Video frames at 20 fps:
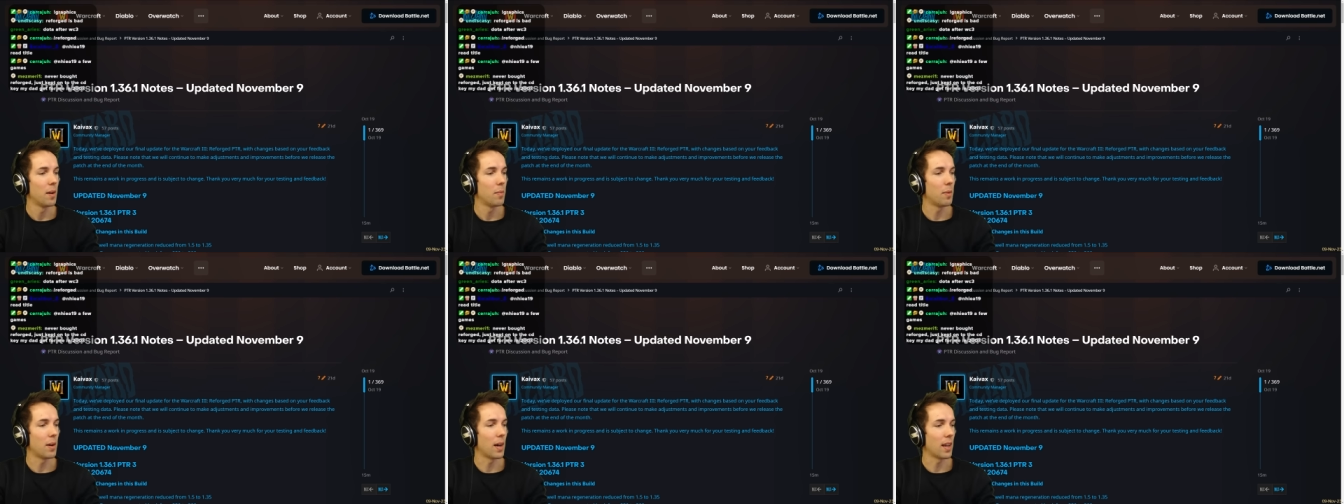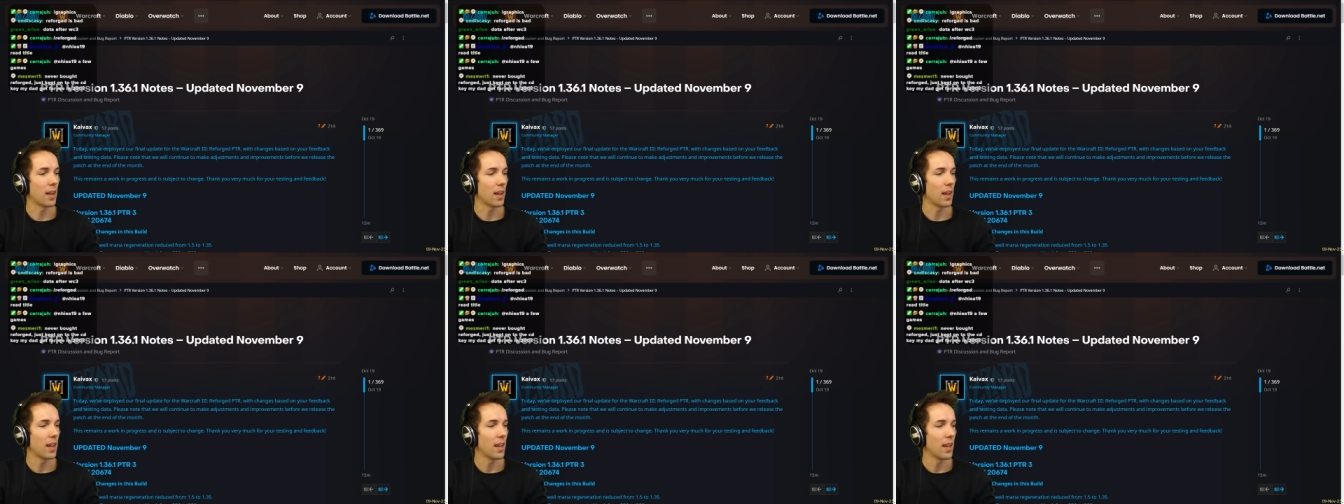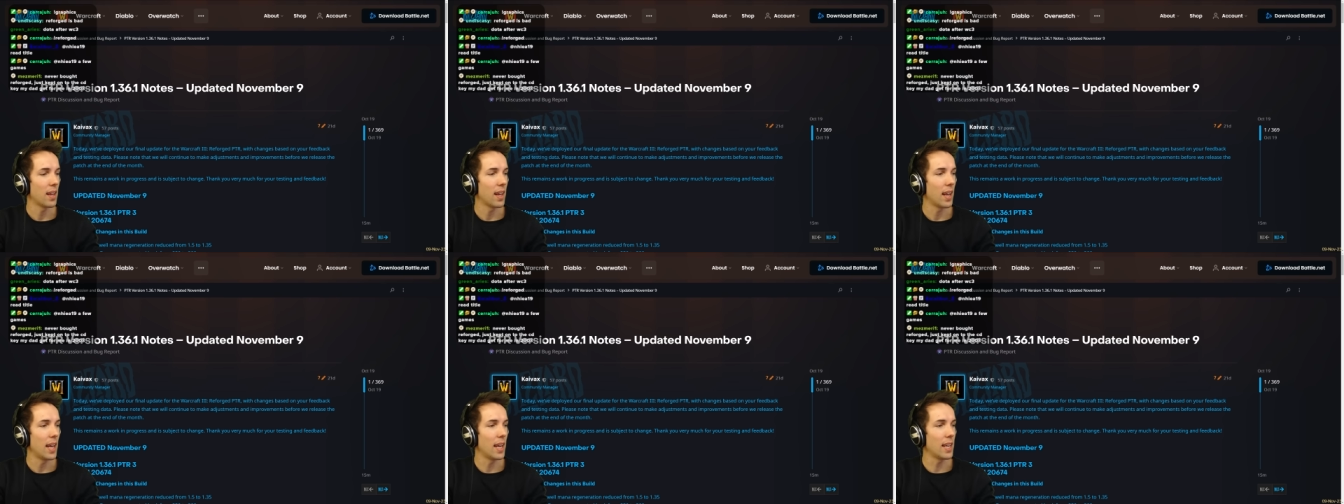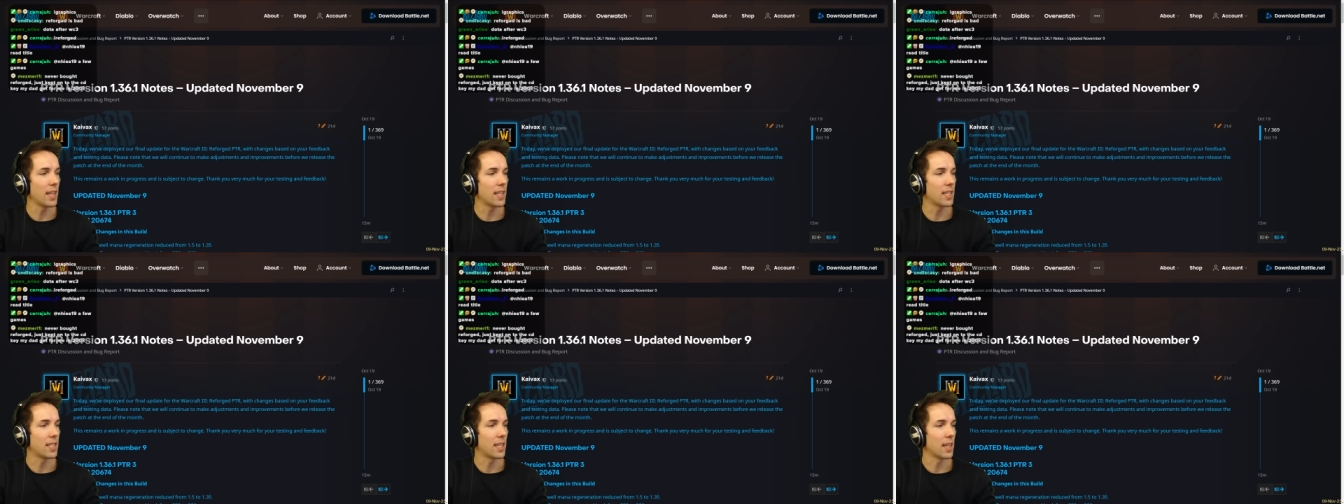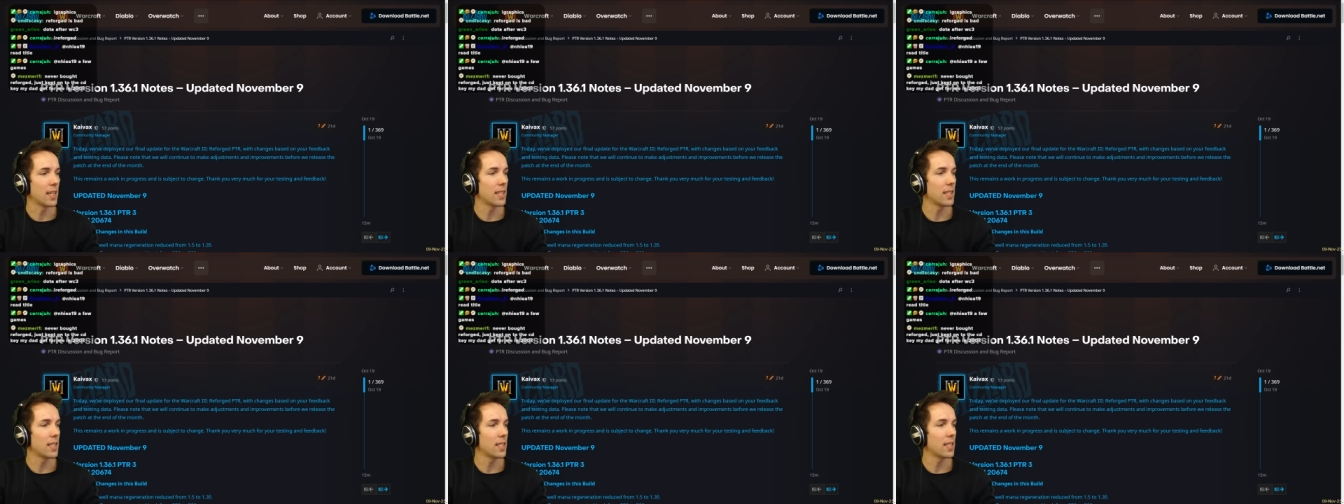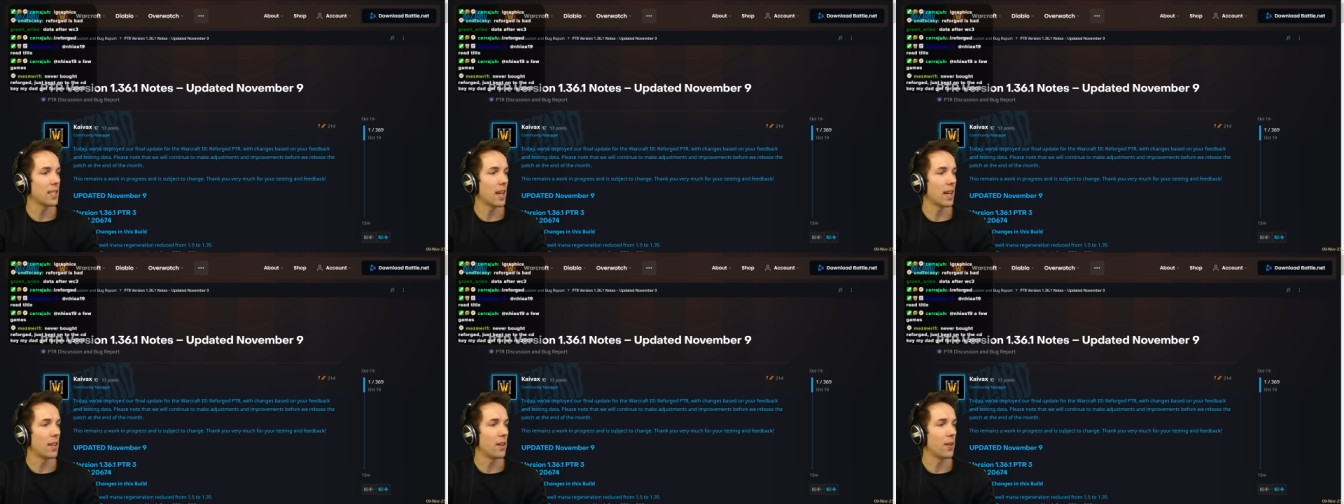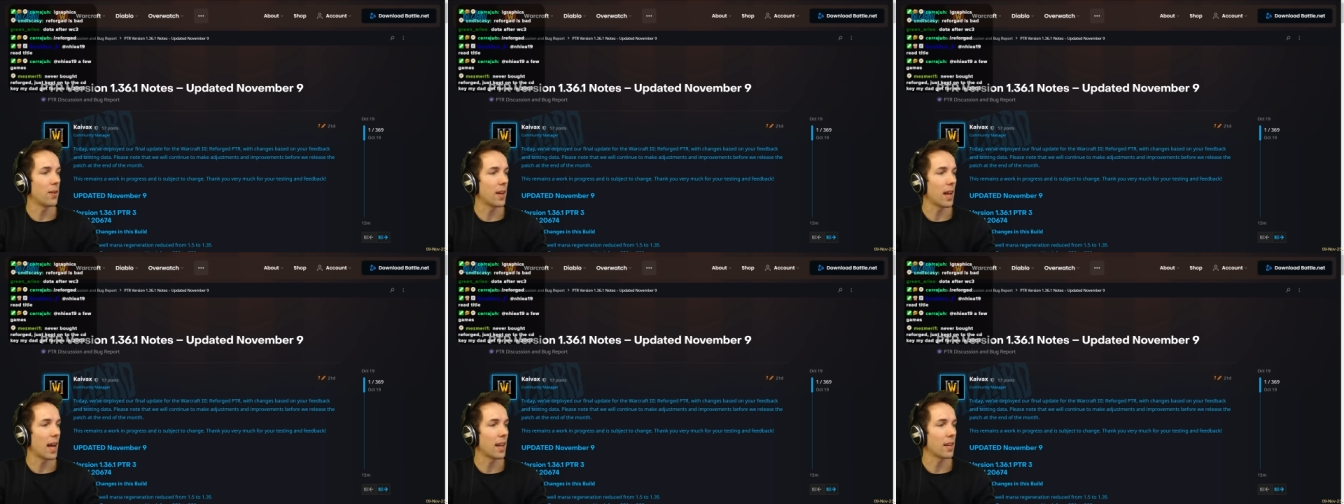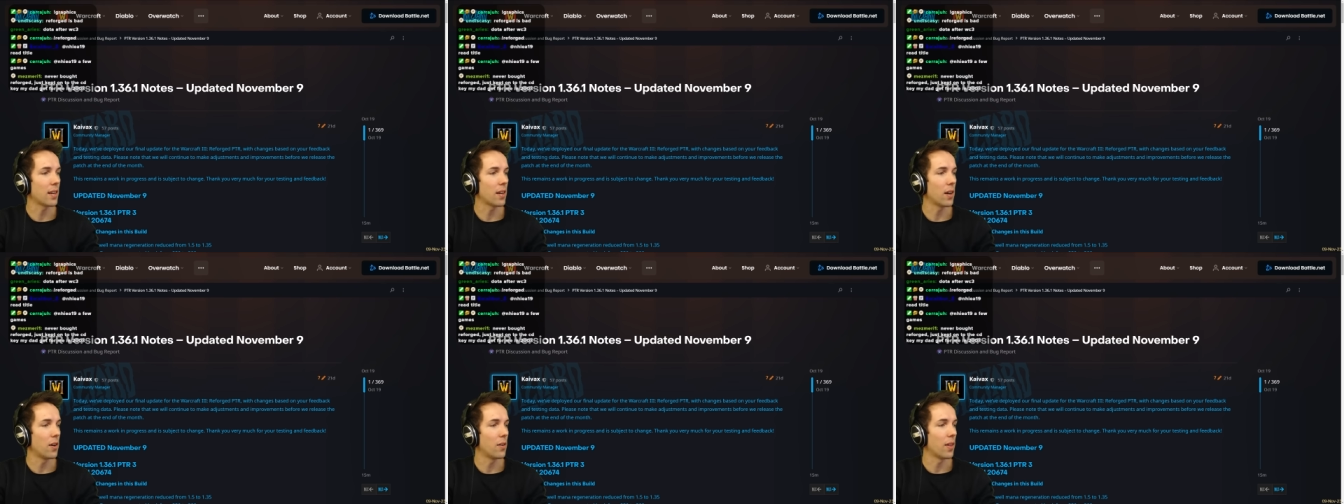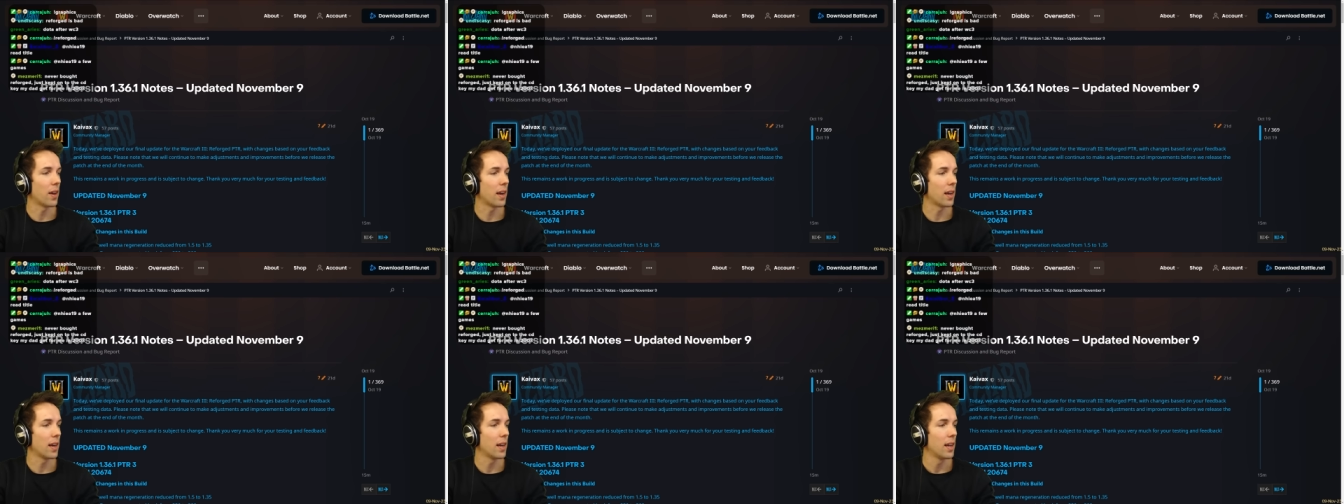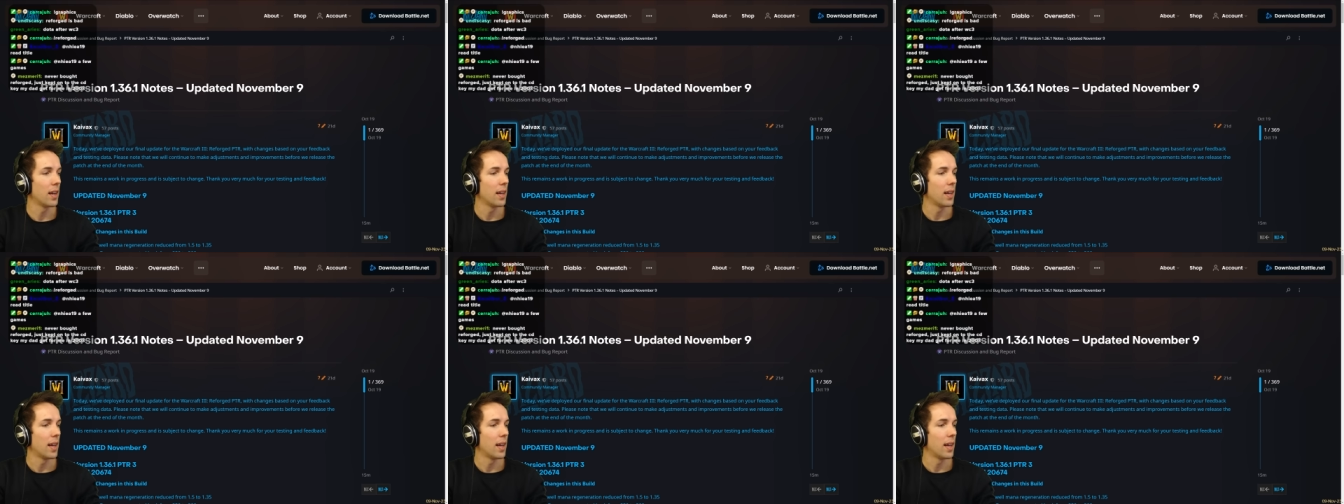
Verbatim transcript: But it exists and you can go there.